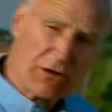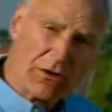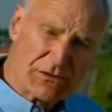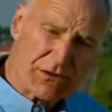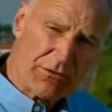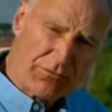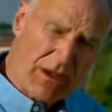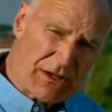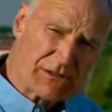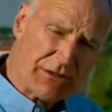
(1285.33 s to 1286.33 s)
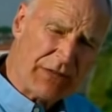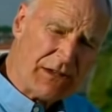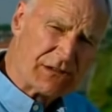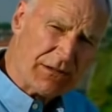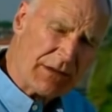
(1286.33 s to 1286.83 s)
Ludendorff's first
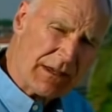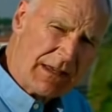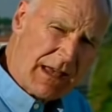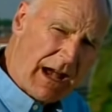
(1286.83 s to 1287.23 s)
offensive